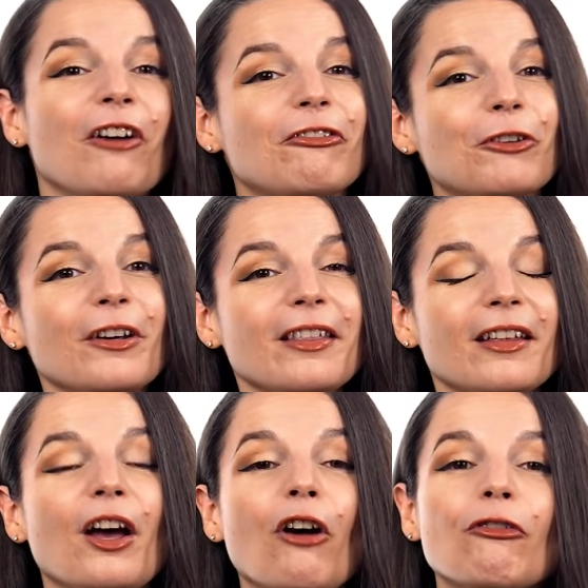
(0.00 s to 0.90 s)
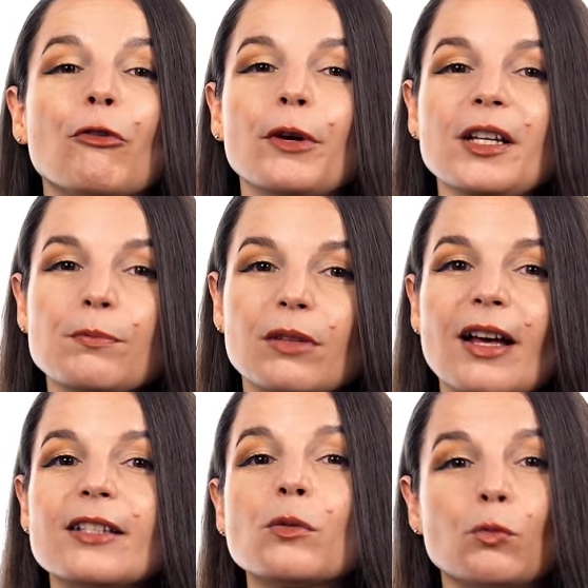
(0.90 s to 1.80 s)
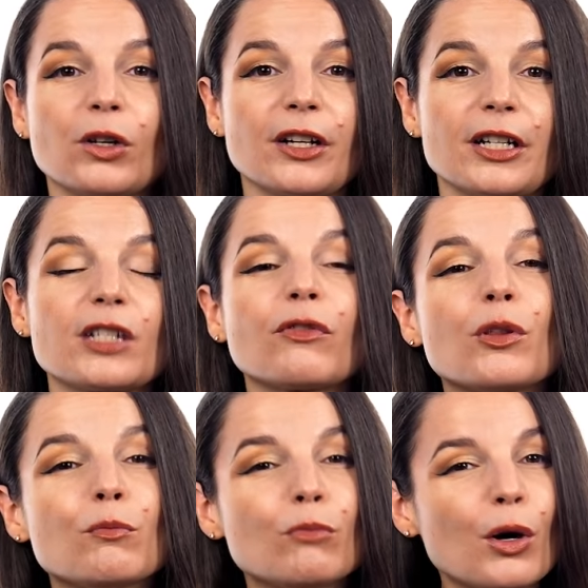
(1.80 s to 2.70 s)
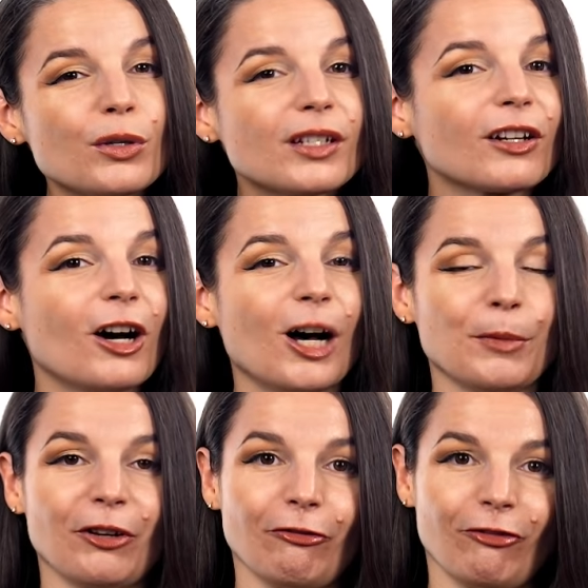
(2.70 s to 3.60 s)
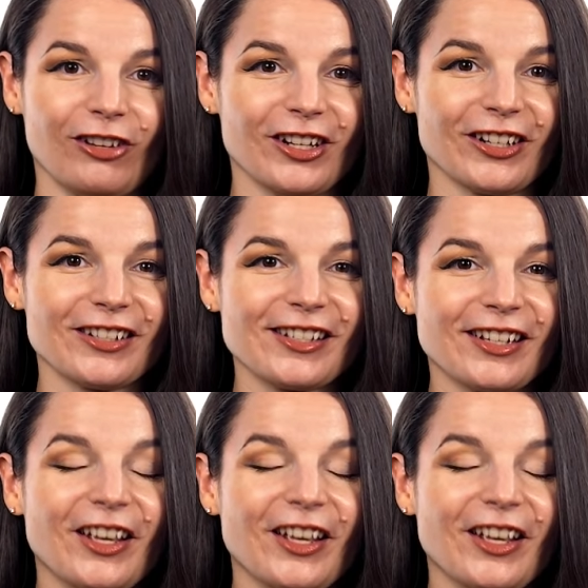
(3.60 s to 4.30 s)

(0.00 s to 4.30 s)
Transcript: Fourth, 40+ words for the most common fears.